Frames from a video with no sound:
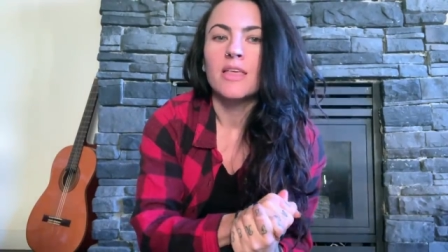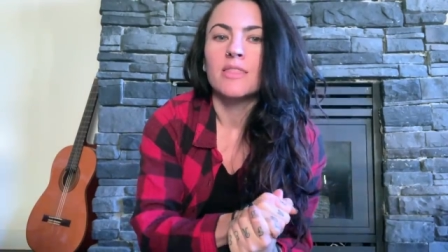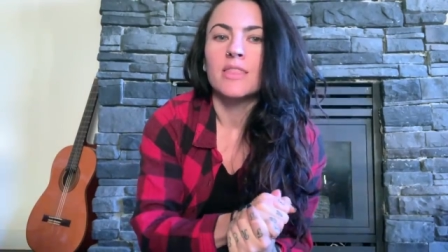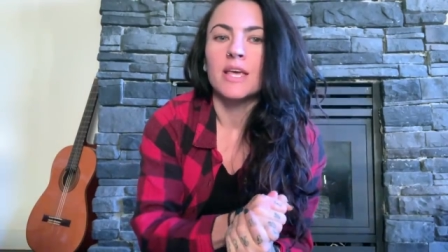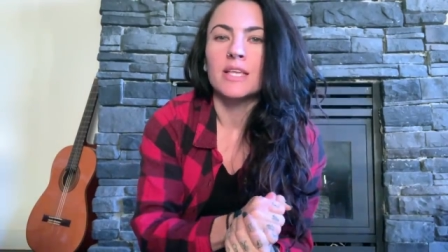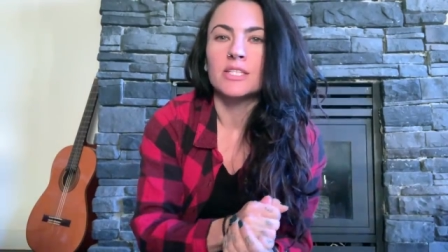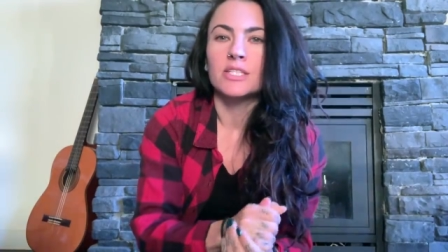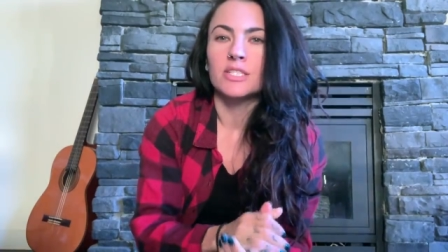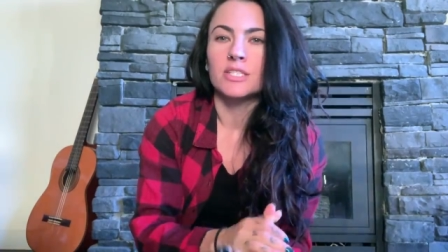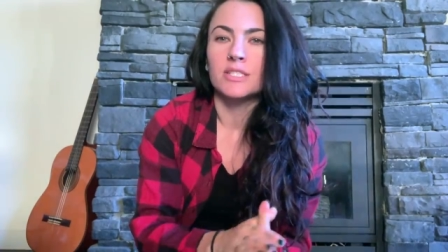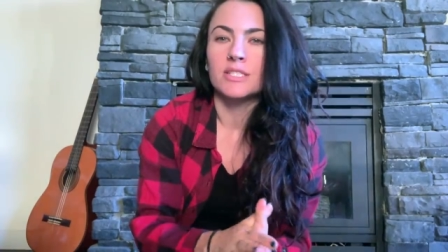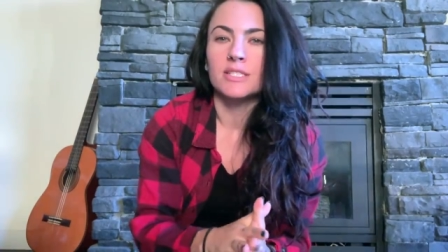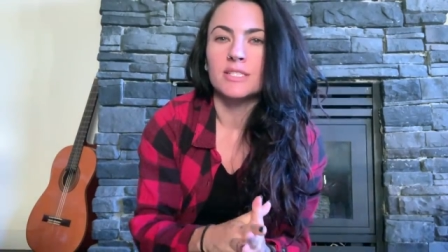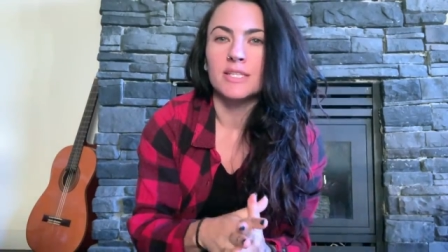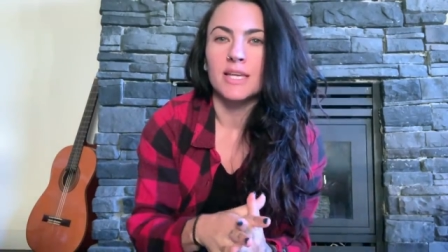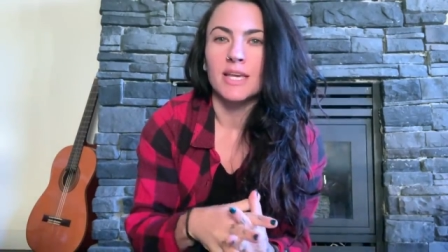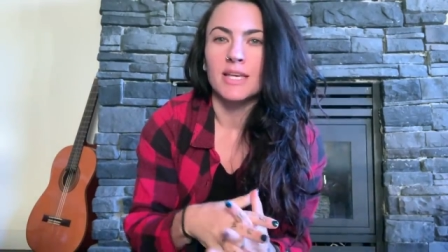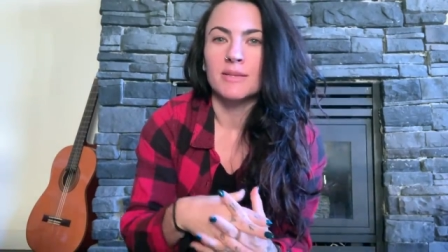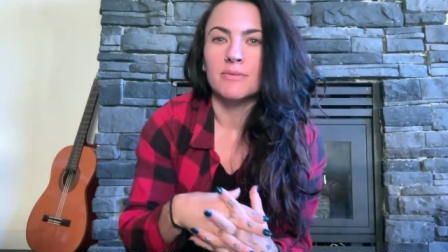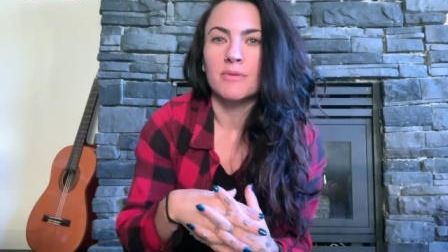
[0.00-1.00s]
That just is
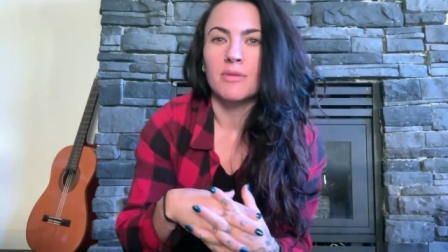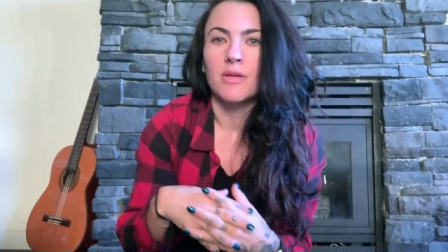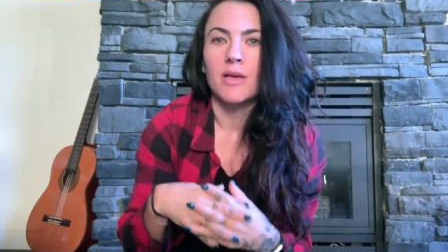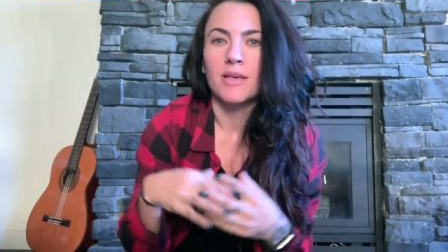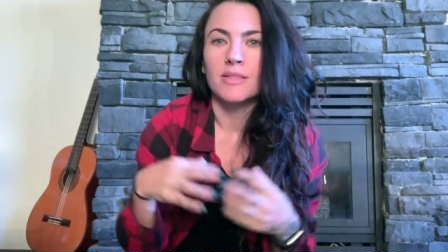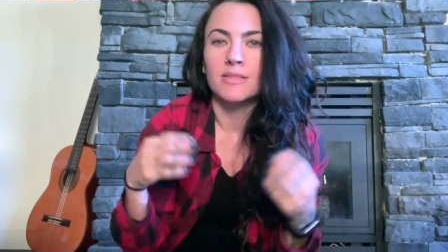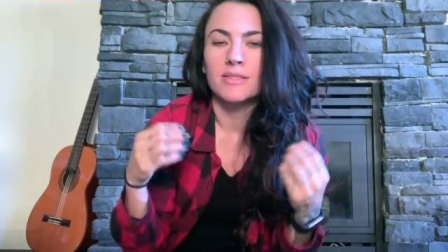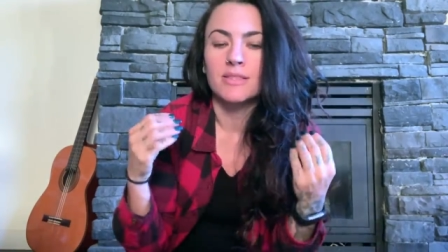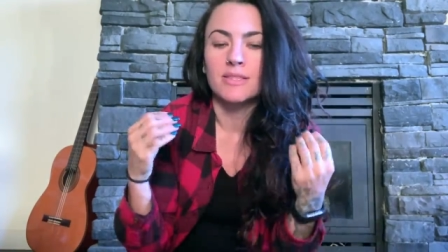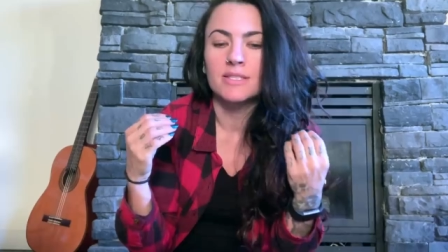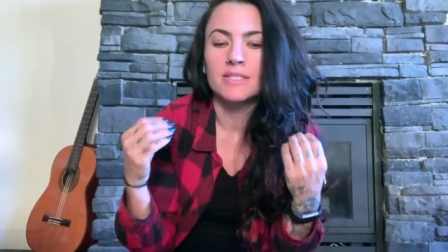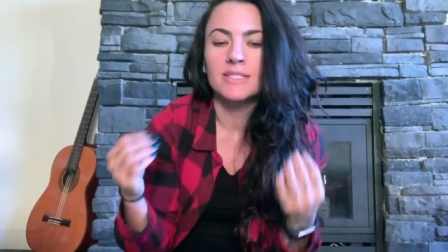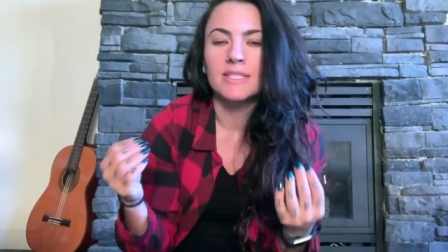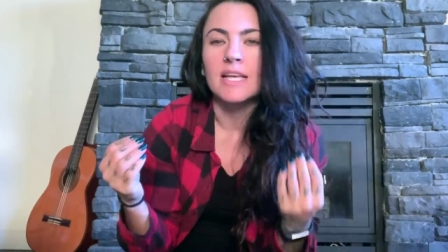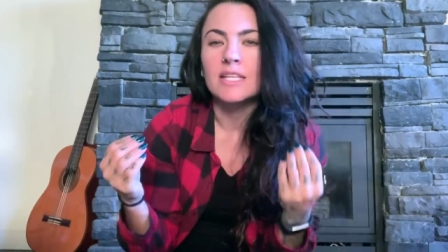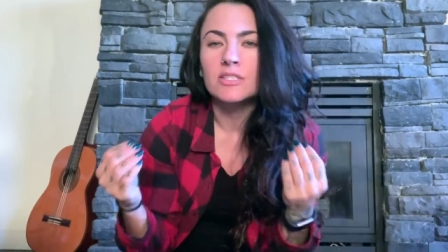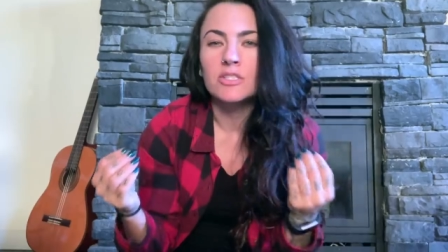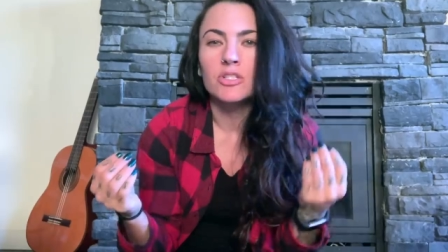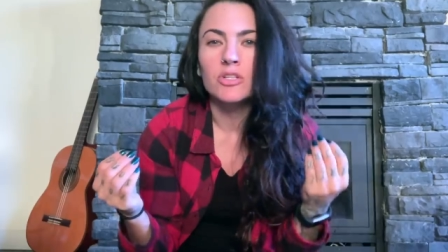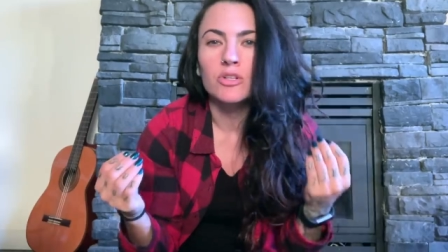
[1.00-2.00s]
like a
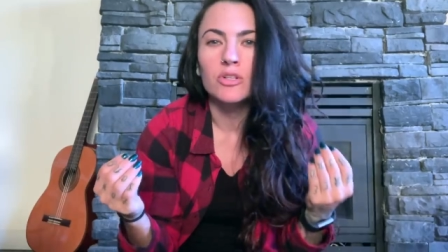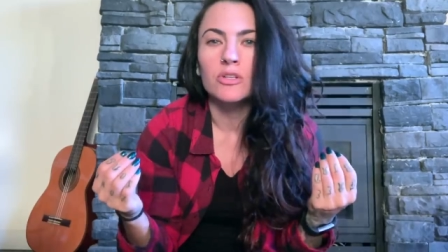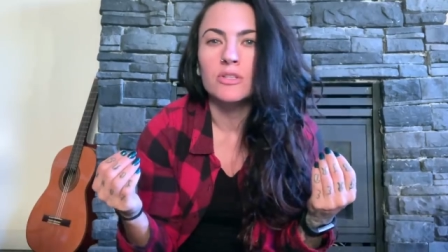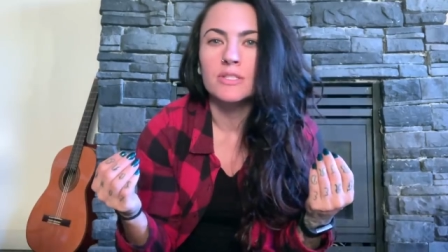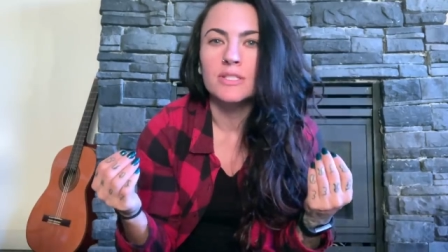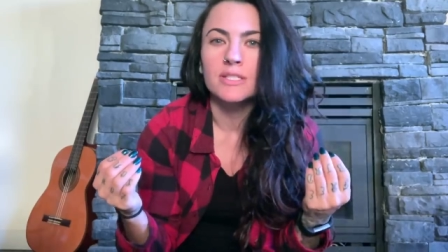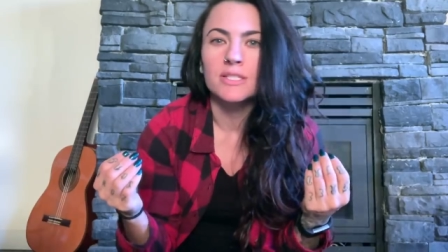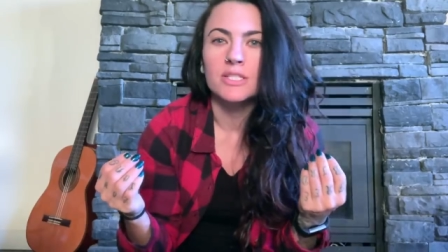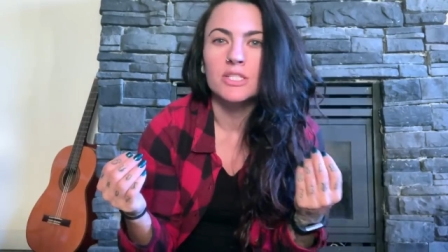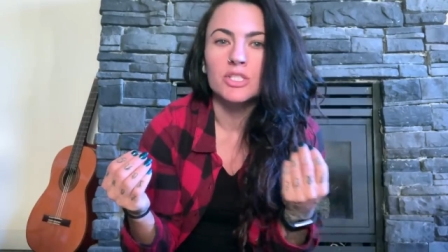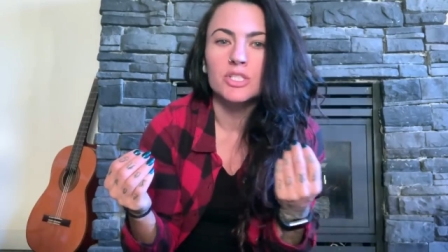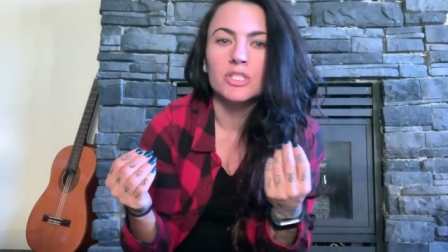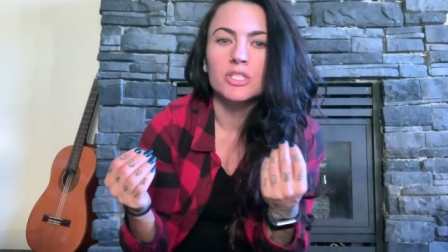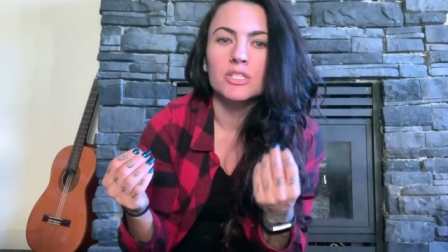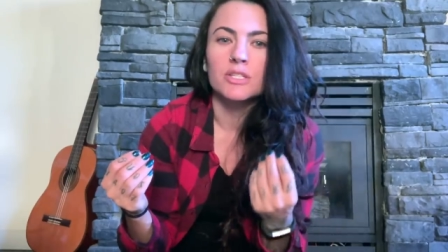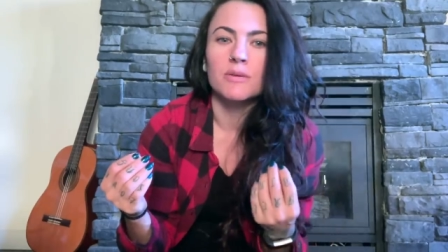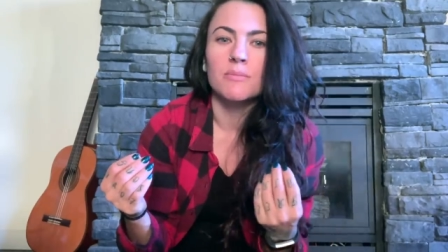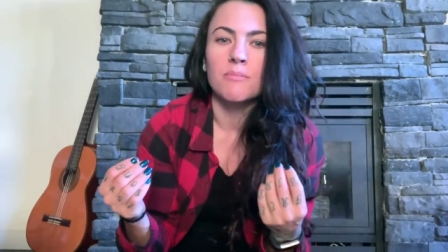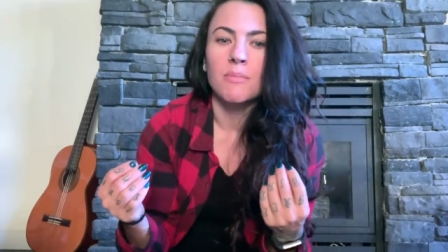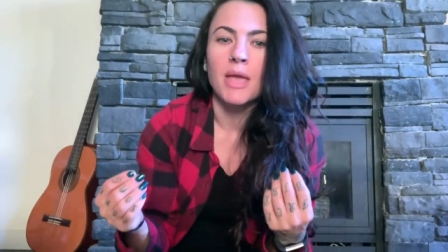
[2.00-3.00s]
sensical
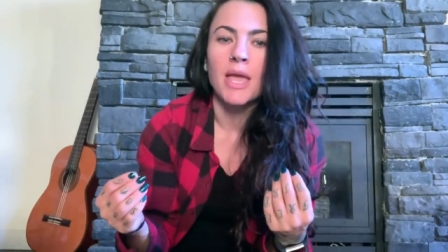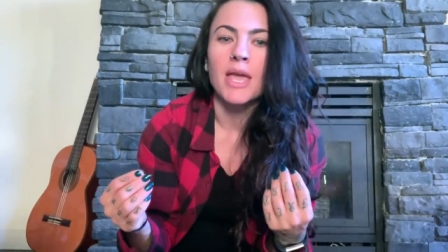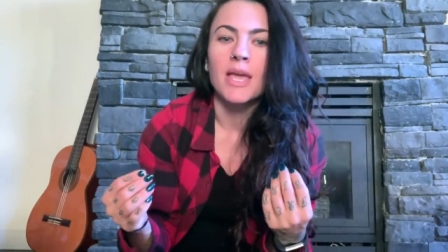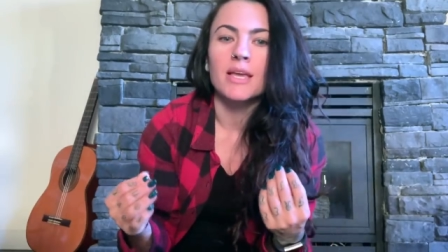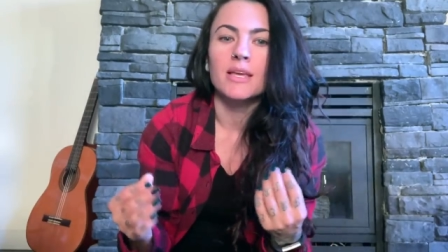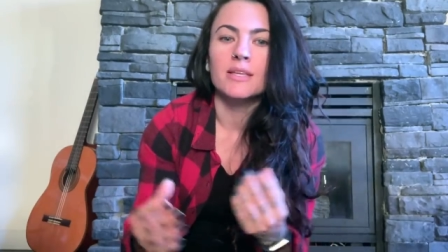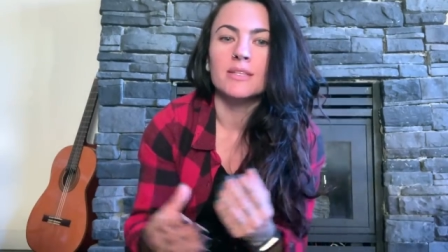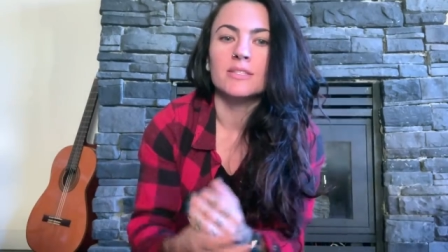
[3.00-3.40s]
decision to make.